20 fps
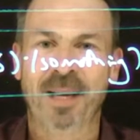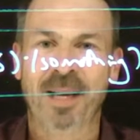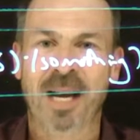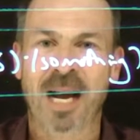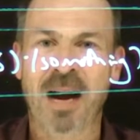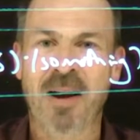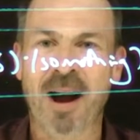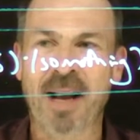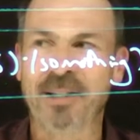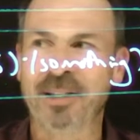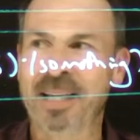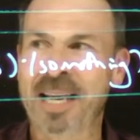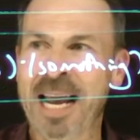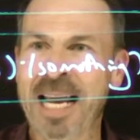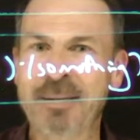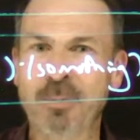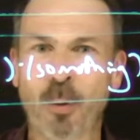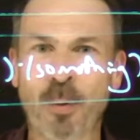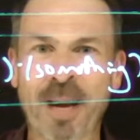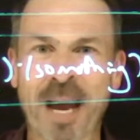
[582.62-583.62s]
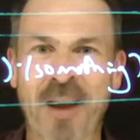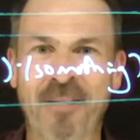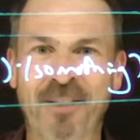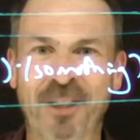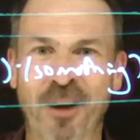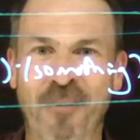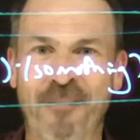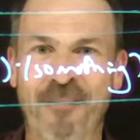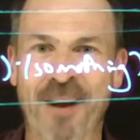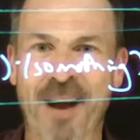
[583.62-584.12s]
All right, so here's what we have
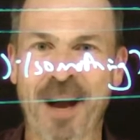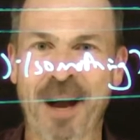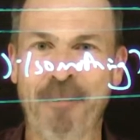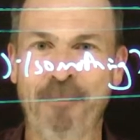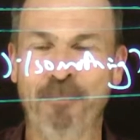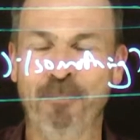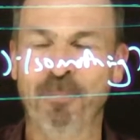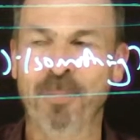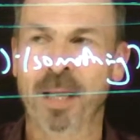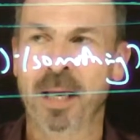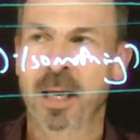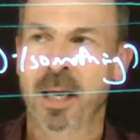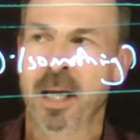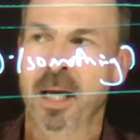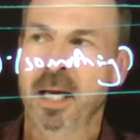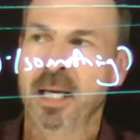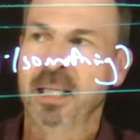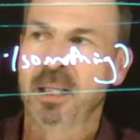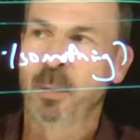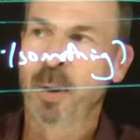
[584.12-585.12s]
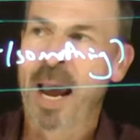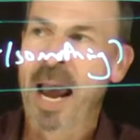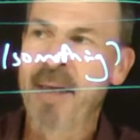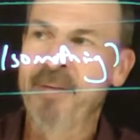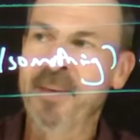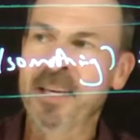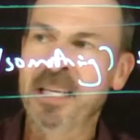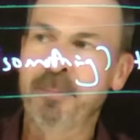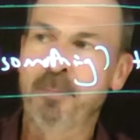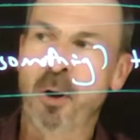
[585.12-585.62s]
so far. So we
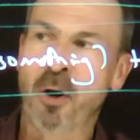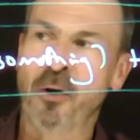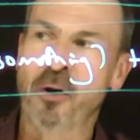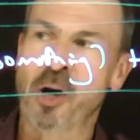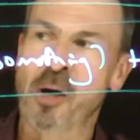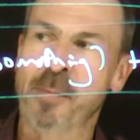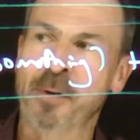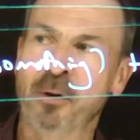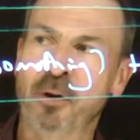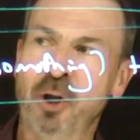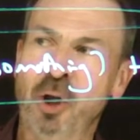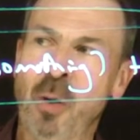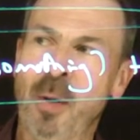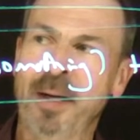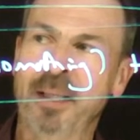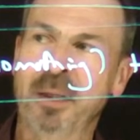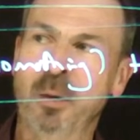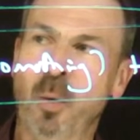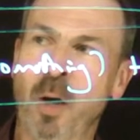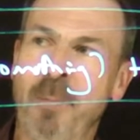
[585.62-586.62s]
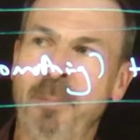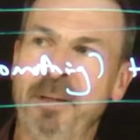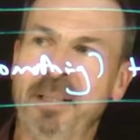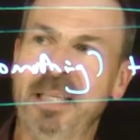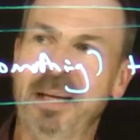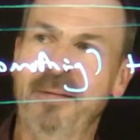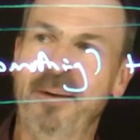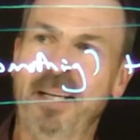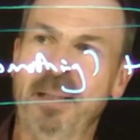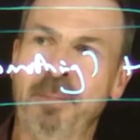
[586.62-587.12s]
had this polynomial, 2x squared
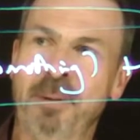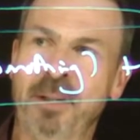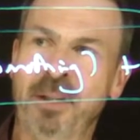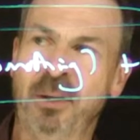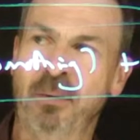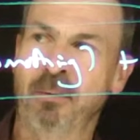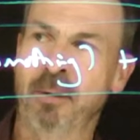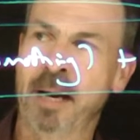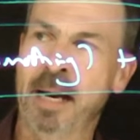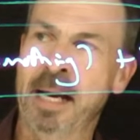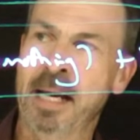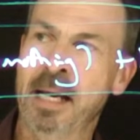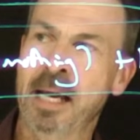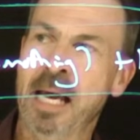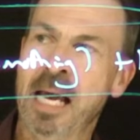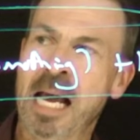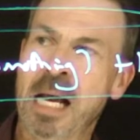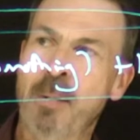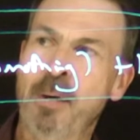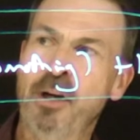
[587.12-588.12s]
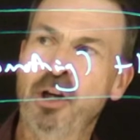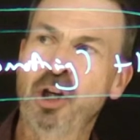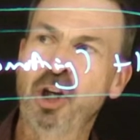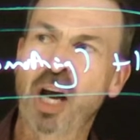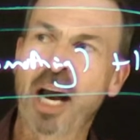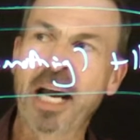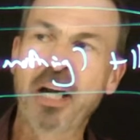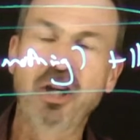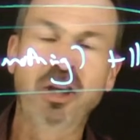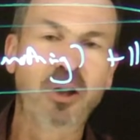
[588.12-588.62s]
plus 7x plus 3, and we
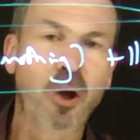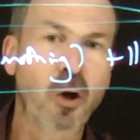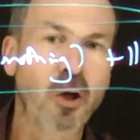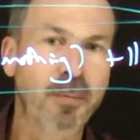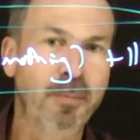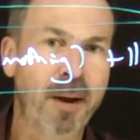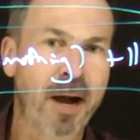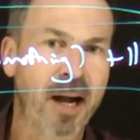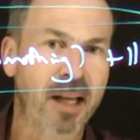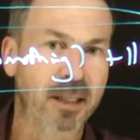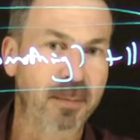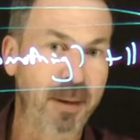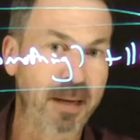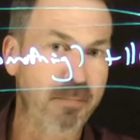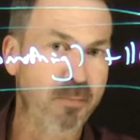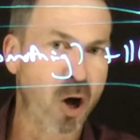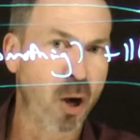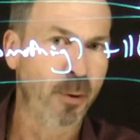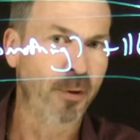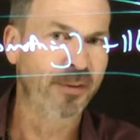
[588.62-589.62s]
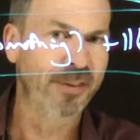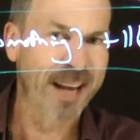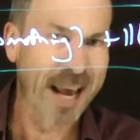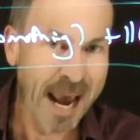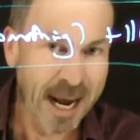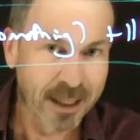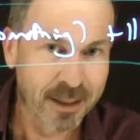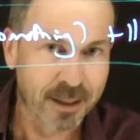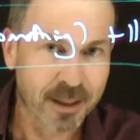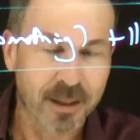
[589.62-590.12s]
changed those parts being multiples
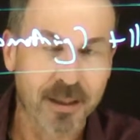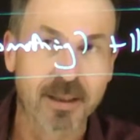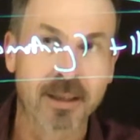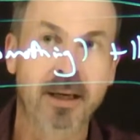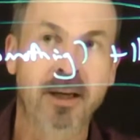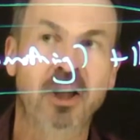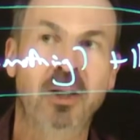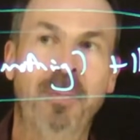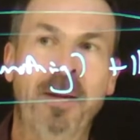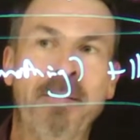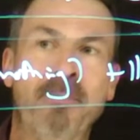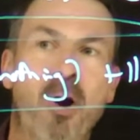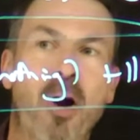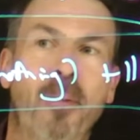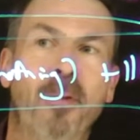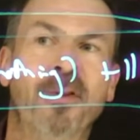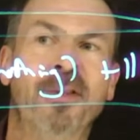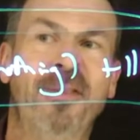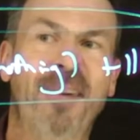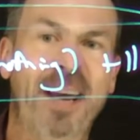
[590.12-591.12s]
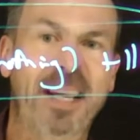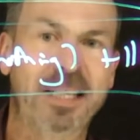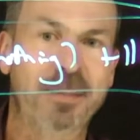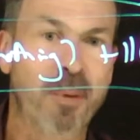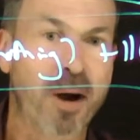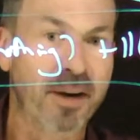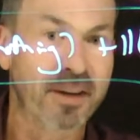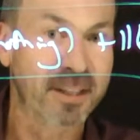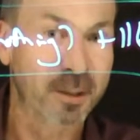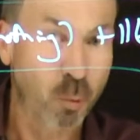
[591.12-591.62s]
of x's to being multiples of
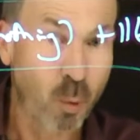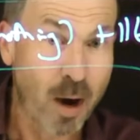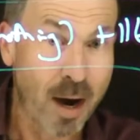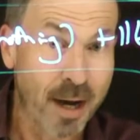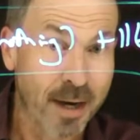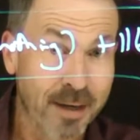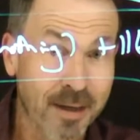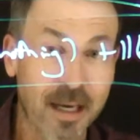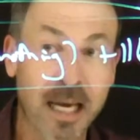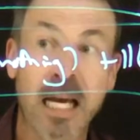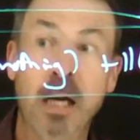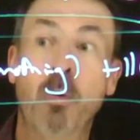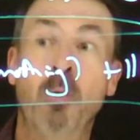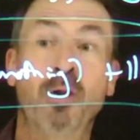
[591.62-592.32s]
x minus 1,